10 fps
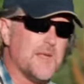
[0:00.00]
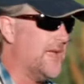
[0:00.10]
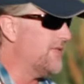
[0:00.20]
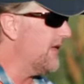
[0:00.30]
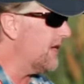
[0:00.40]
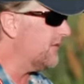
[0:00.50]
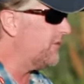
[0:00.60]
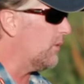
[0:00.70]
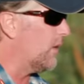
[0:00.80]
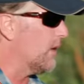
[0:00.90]
and
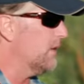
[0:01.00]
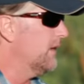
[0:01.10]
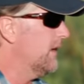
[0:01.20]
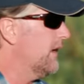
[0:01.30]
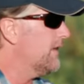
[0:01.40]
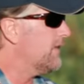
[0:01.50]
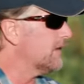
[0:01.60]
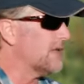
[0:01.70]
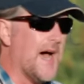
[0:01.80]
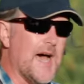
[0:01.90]
therefore the
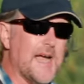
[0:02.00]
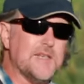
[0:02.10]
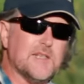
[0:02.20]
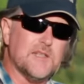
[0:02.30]
line,